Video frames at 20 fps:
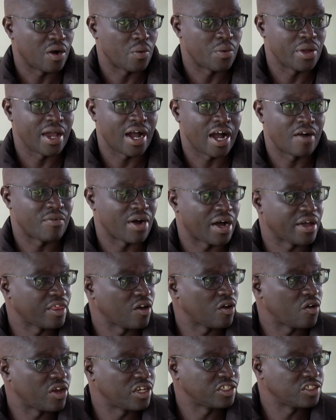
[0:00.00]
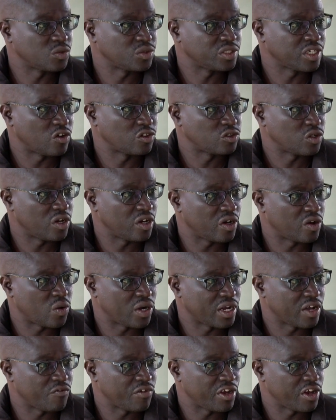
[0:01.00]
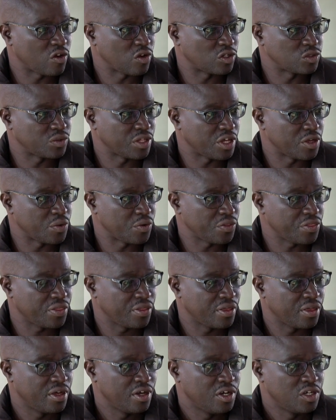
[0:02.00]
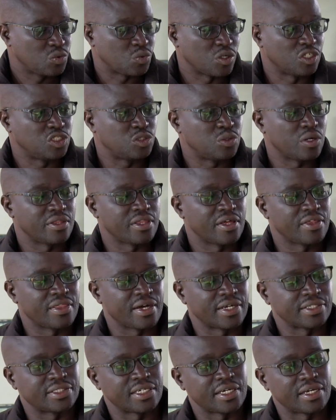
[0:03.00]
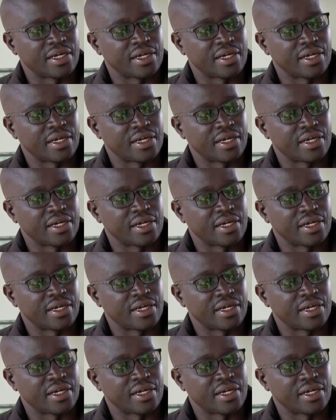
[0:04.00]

We have other organizations that are also working very closely with the youth to ensure then that